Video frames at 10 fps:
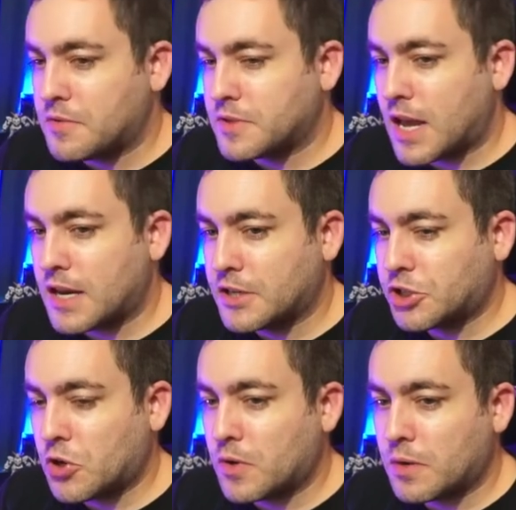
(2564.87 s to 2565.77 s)
He was kind of
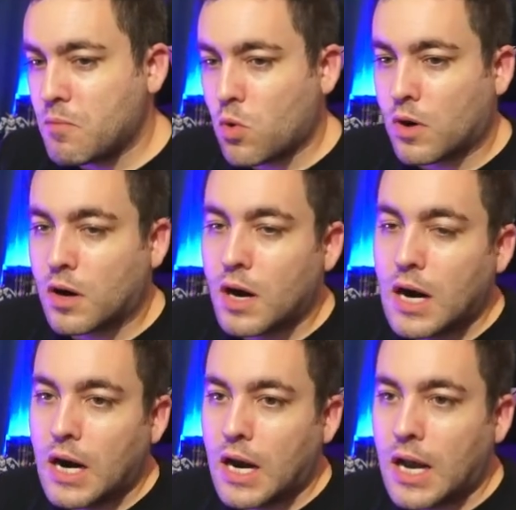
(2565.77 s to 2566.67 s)
showing more
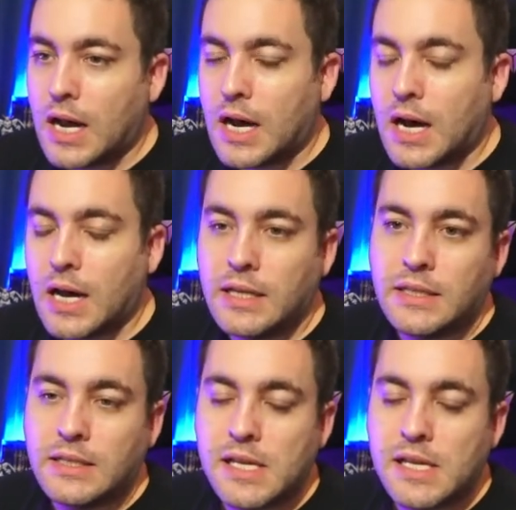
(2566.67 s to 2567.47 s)
uh,